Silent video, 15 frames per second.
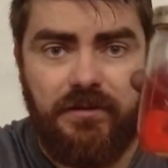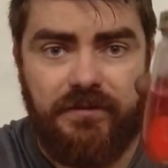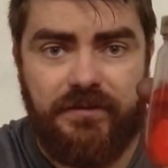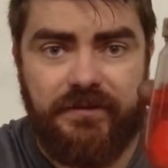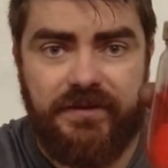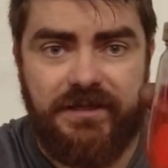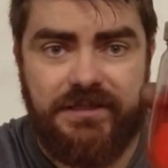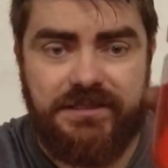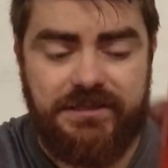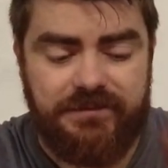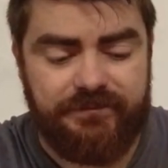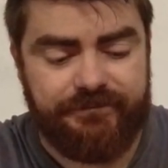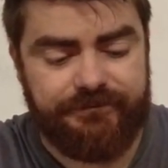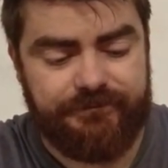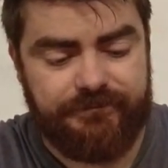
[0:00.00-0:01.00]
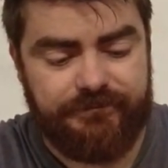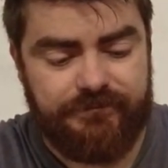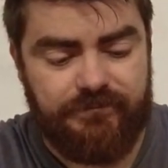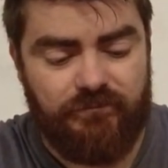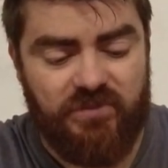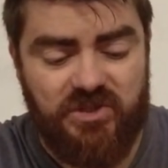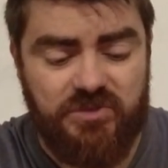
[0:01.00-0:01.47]
than this.
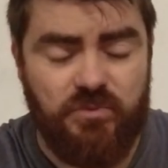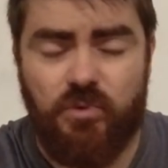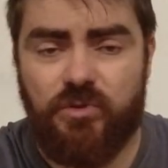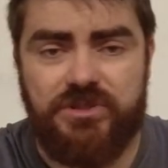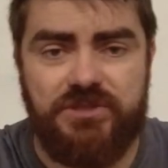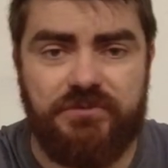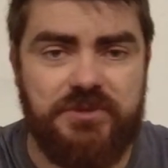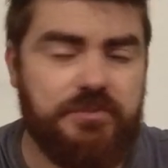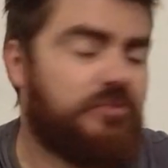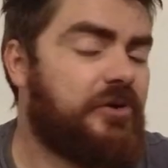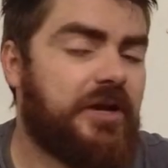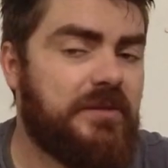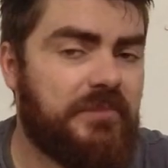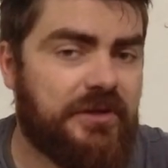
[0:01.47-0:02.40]
Because water is pretty